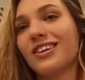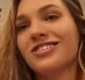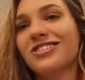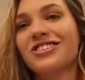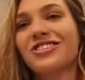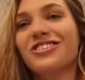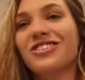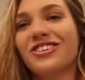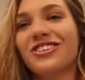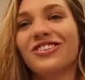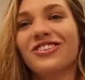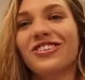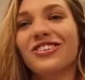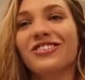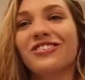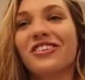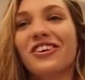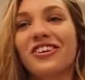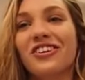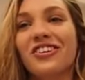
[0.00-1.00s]
Yes, you do.
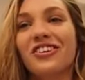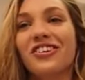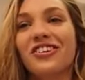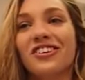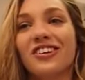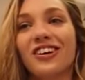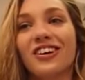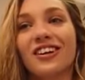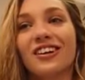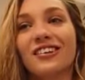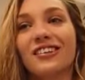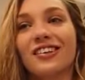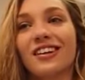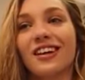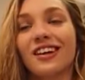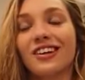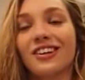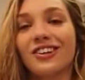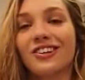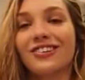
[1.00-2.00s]
You know you look good. No,
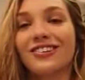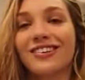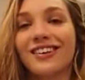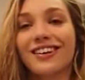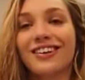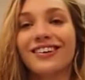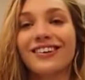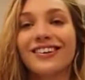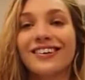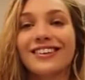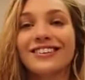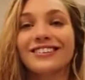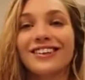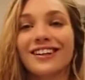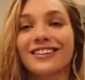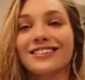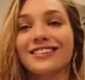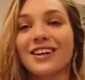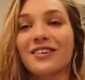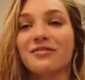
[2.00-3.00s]
like, I you don't. literally
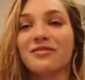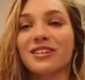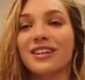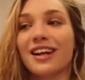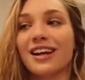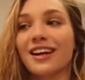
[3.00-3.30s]
dressed up